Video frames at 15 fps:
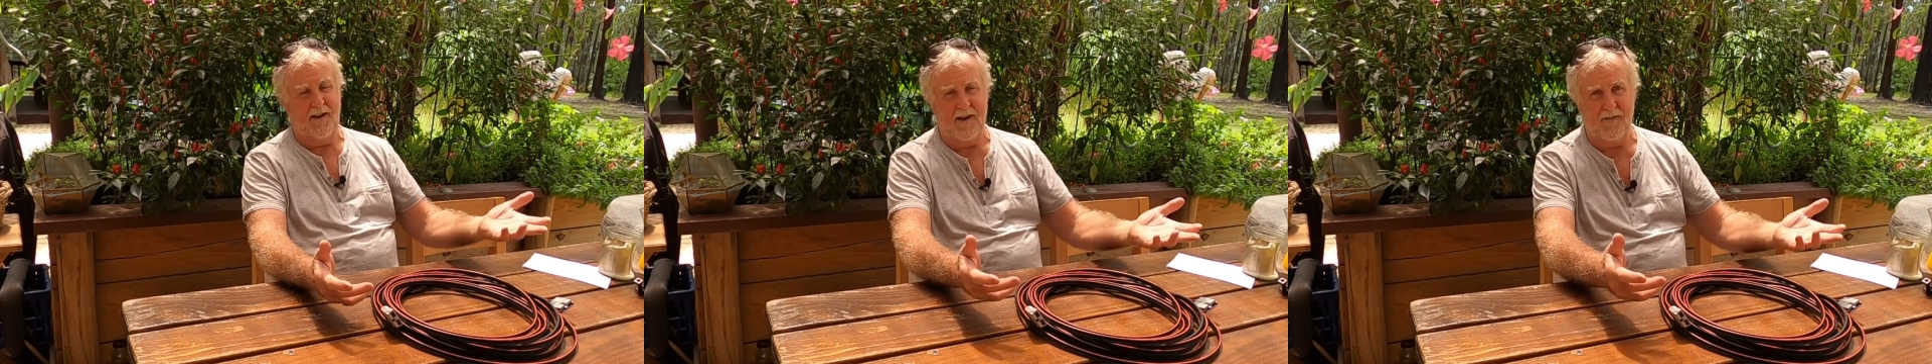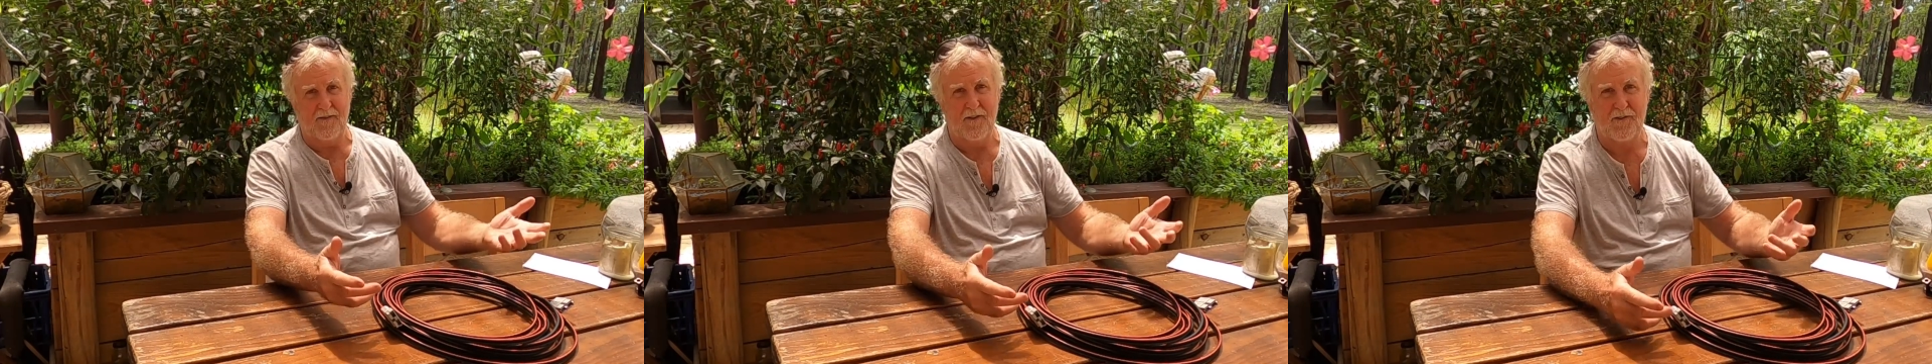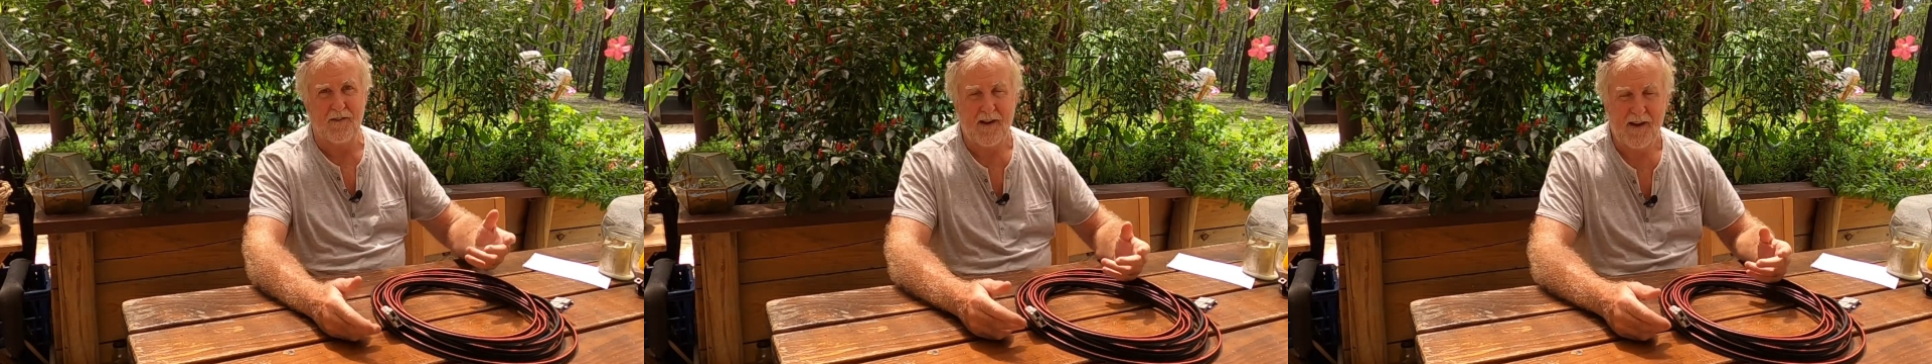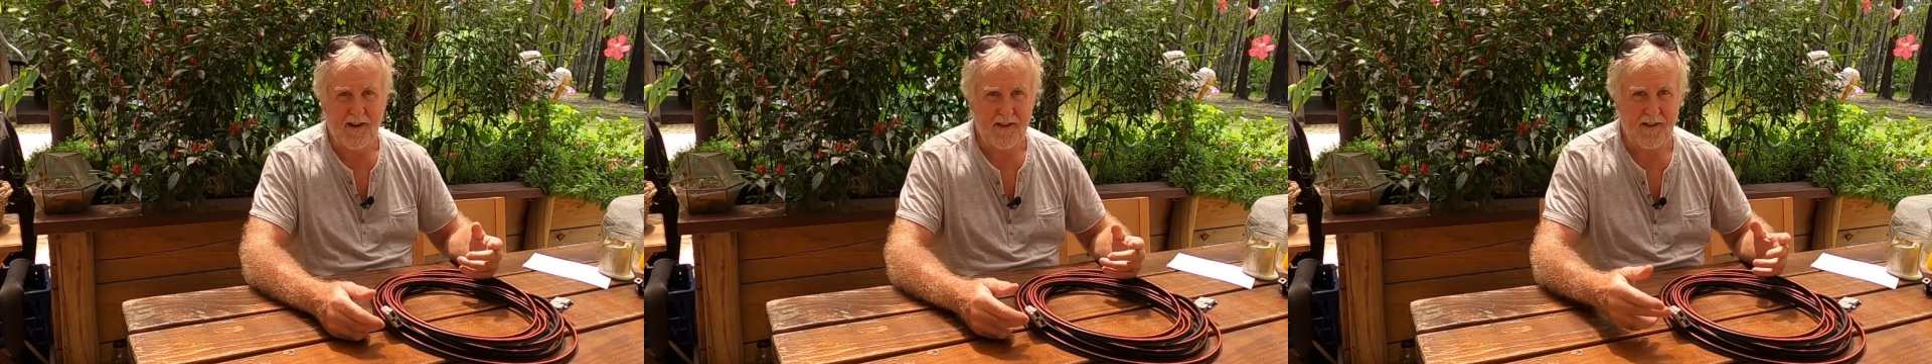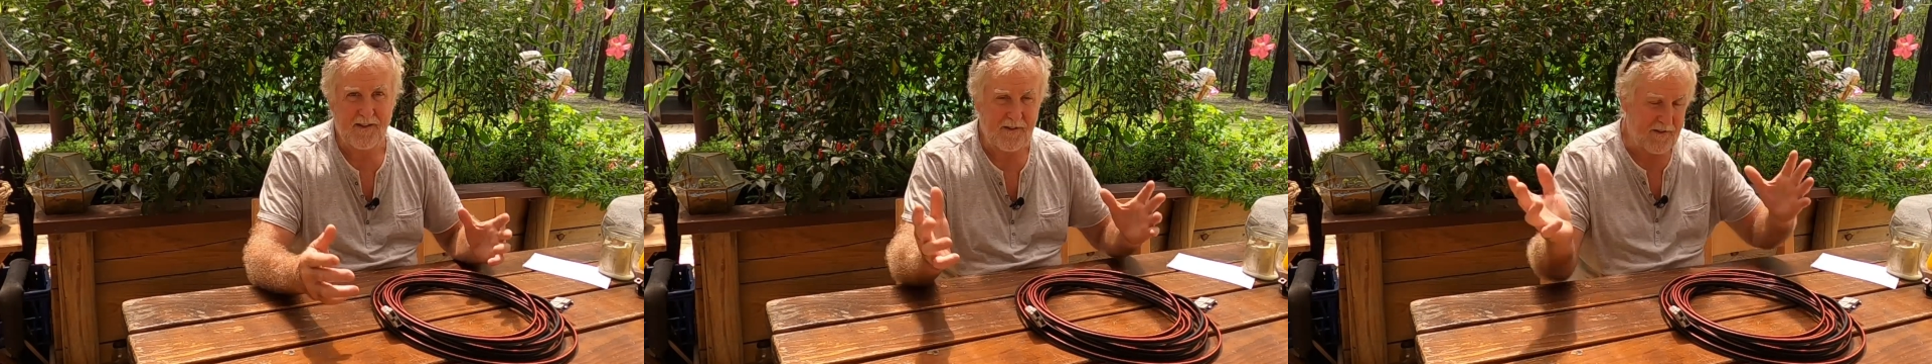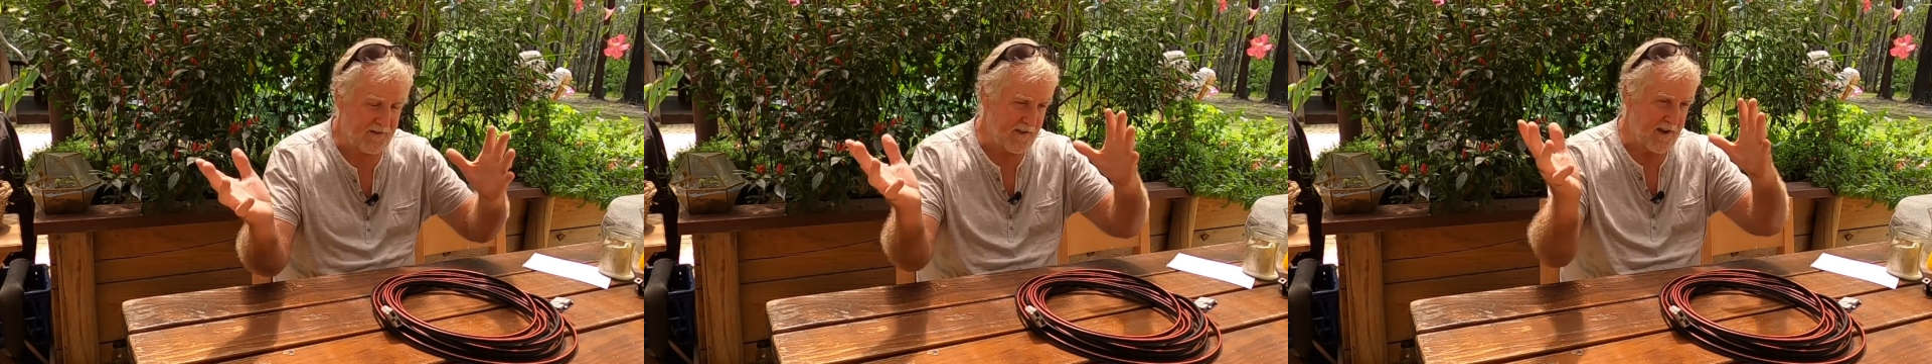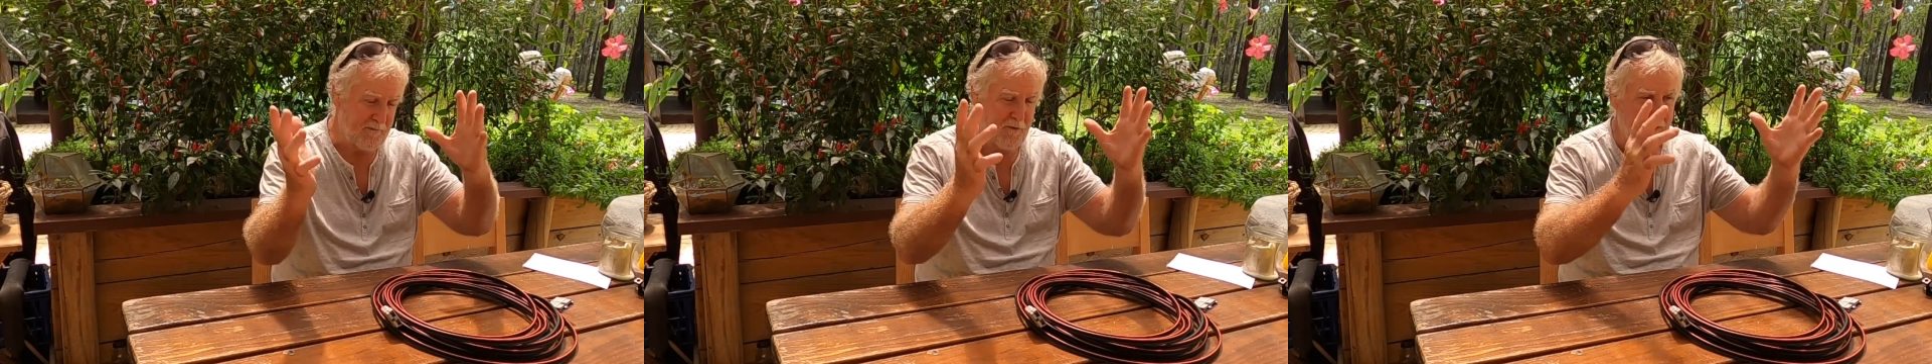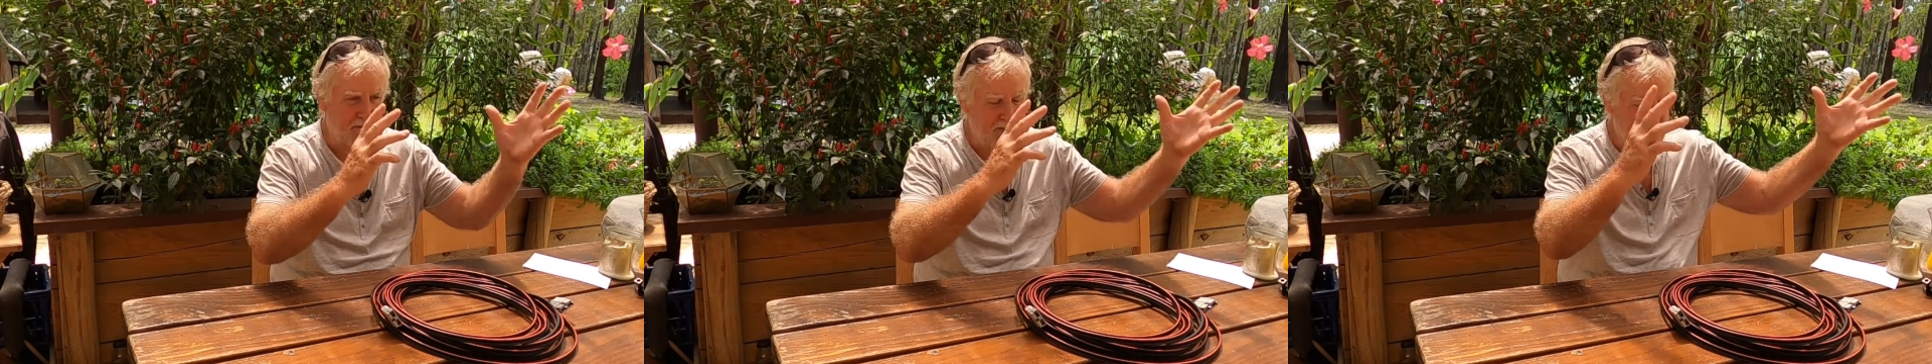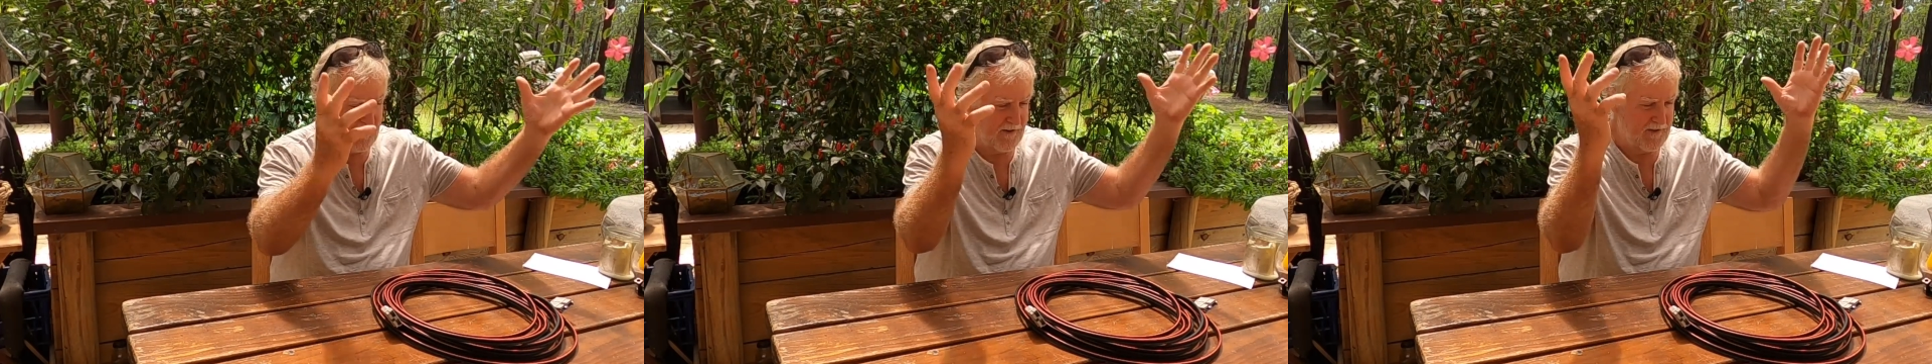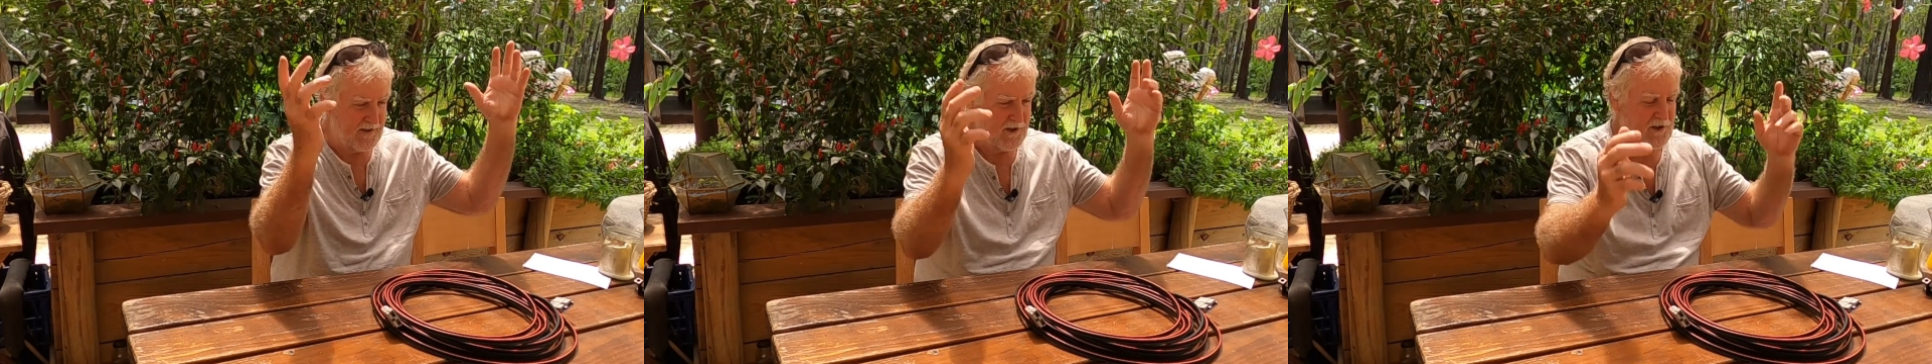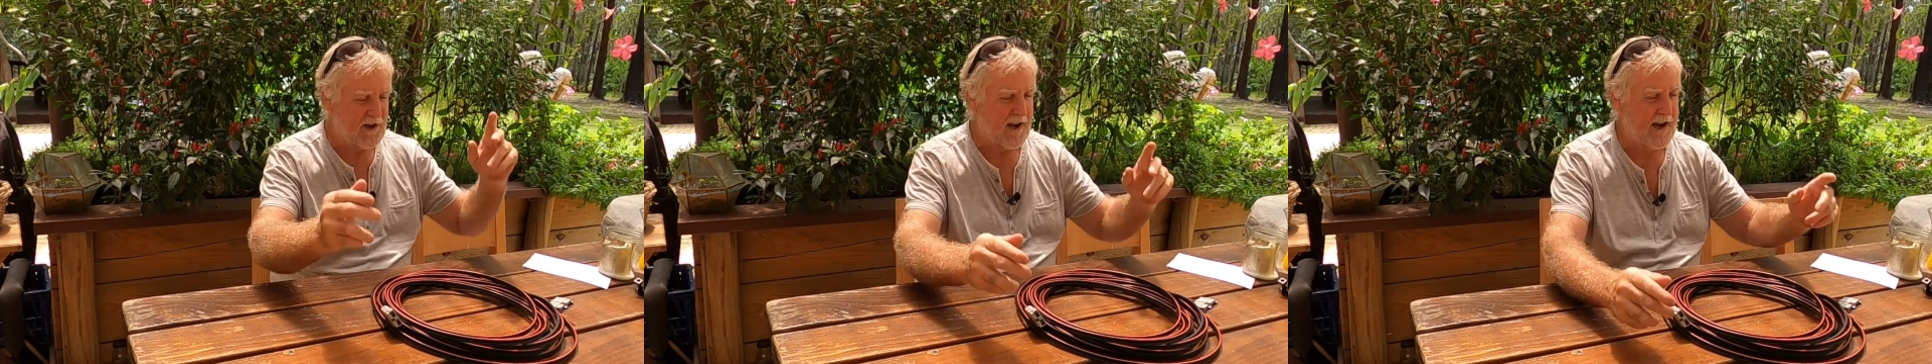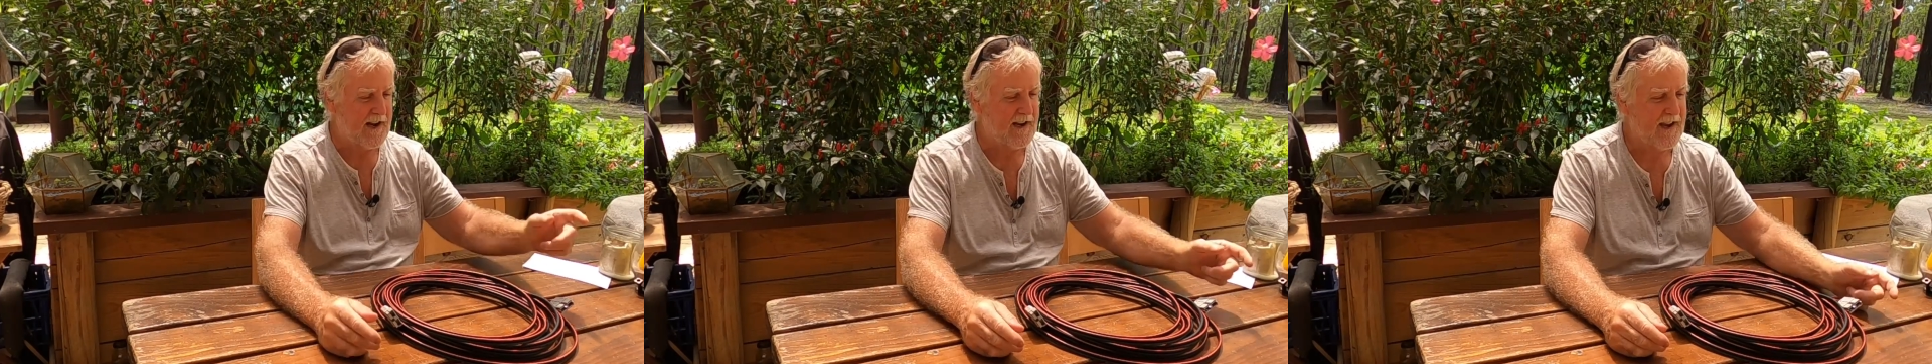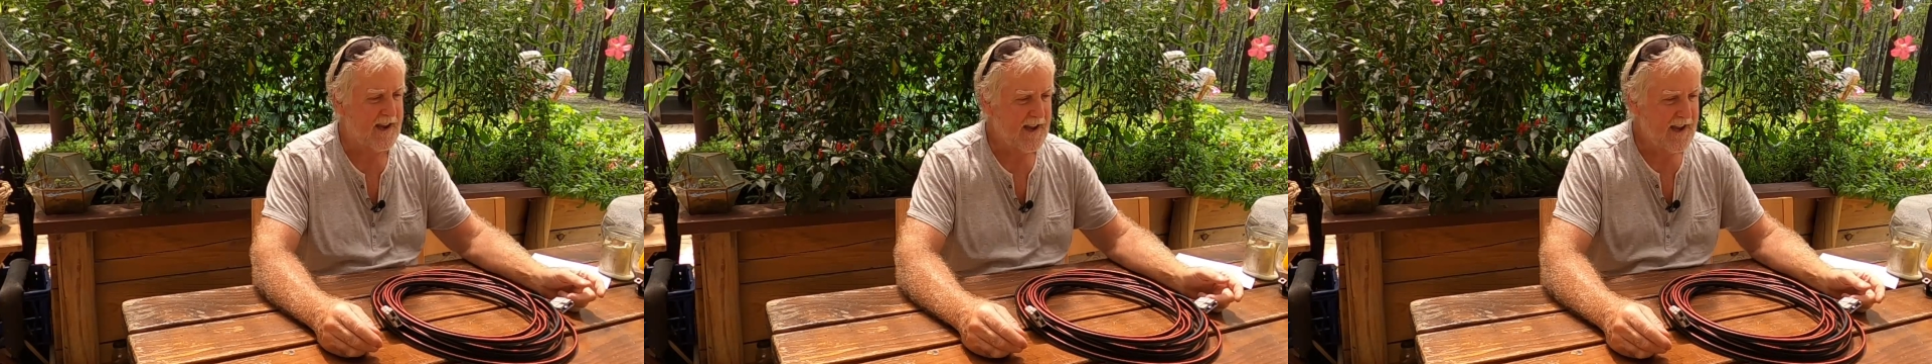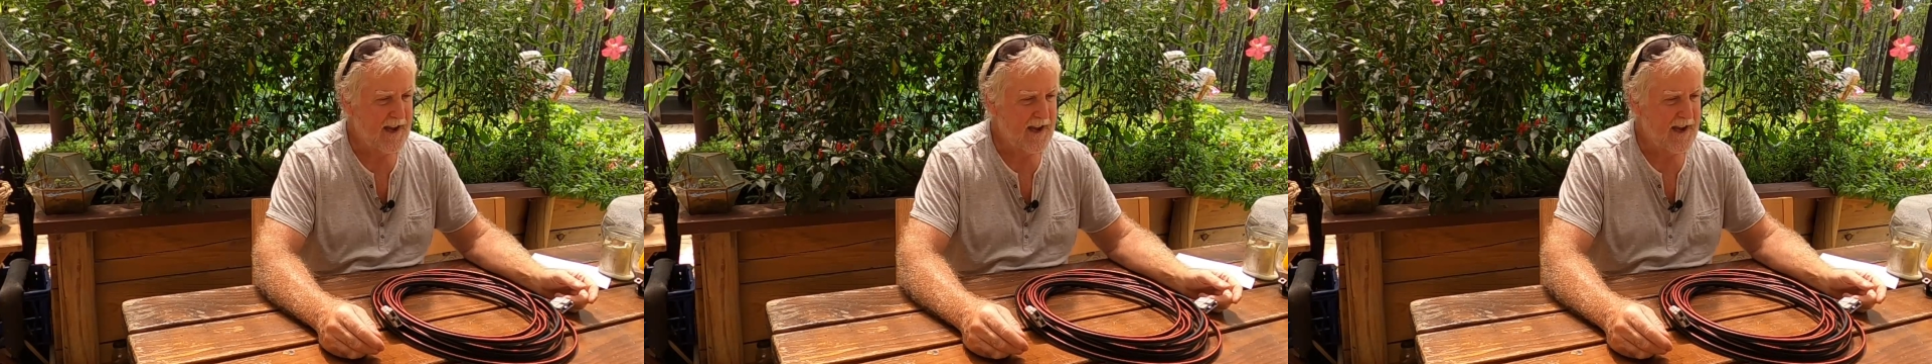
in the sun moving, you're in the shade,